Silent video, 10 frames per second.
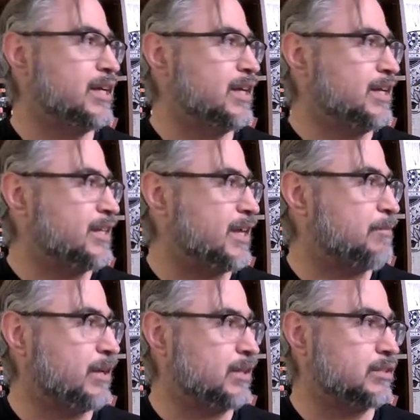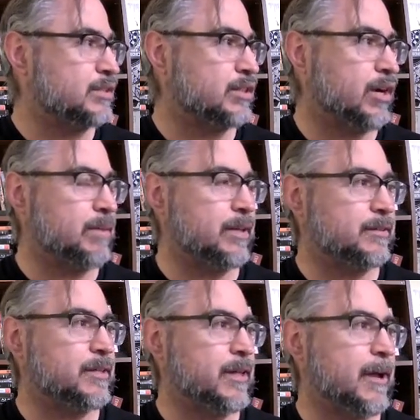Type thing. So I mean,
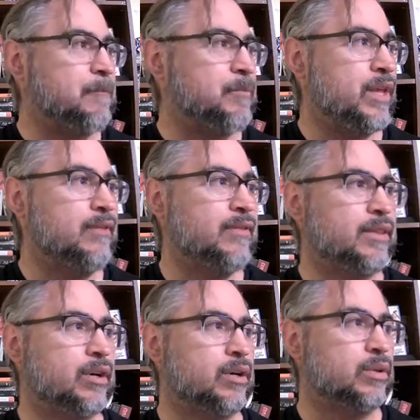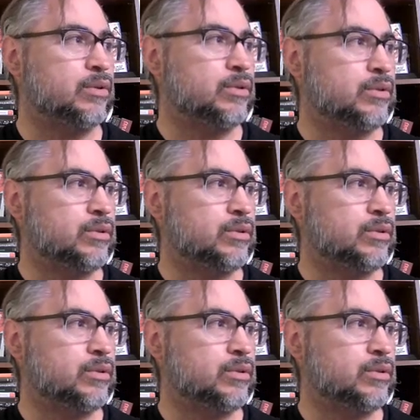it's like, even though